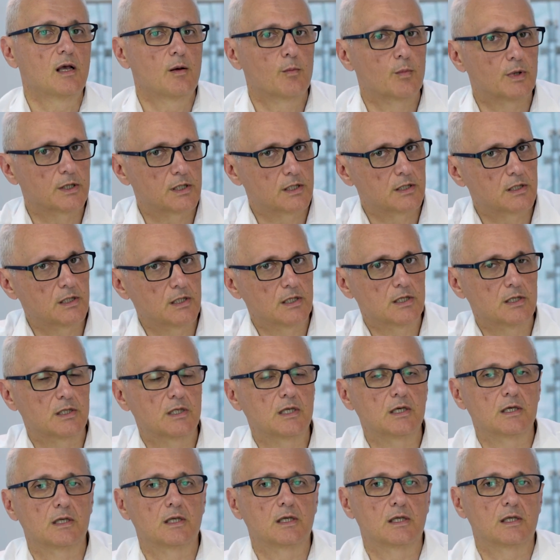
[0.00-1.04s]
But
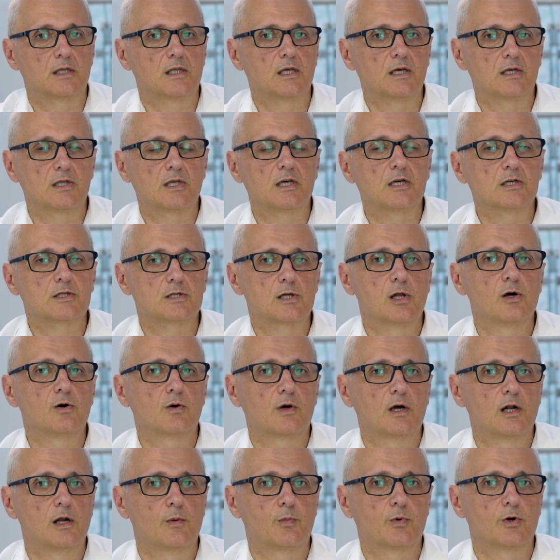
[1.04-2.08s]
these
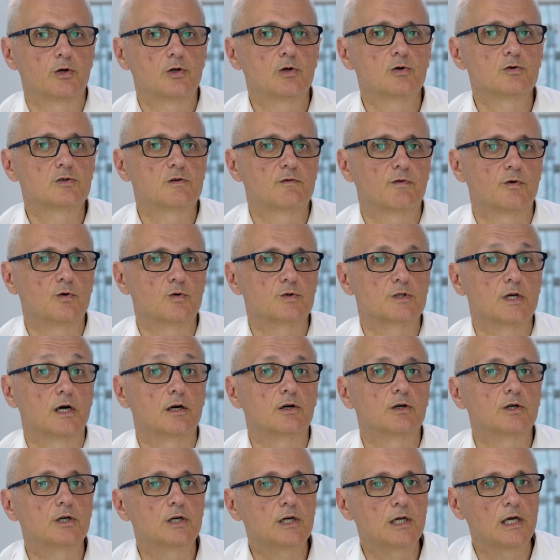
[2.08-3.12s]
locally produced foods are
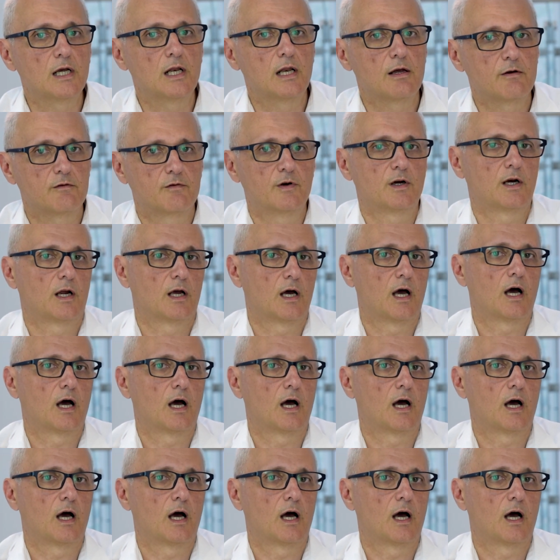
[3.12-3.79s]
really very